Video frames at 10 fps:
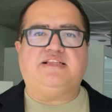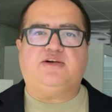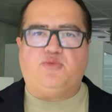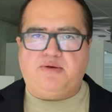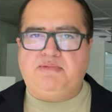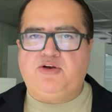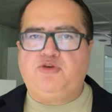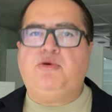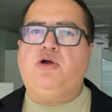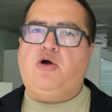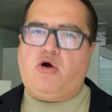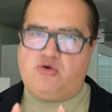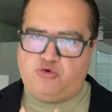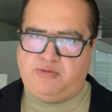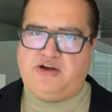either a one bedroom or
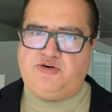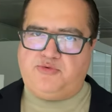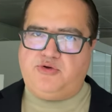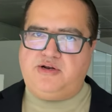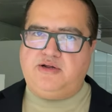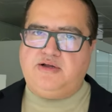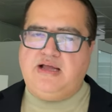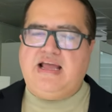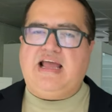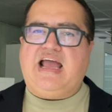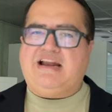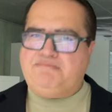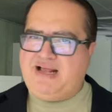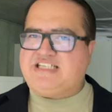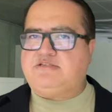two bedroom unit, and
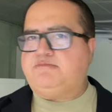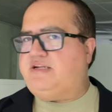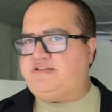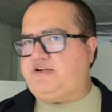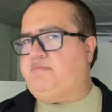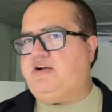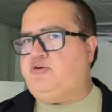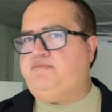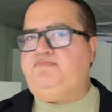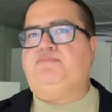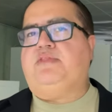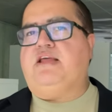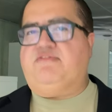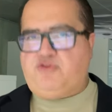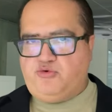maximum a three bedroom
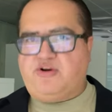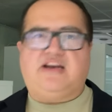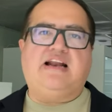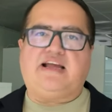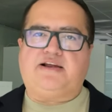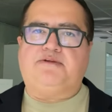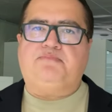if you really like it.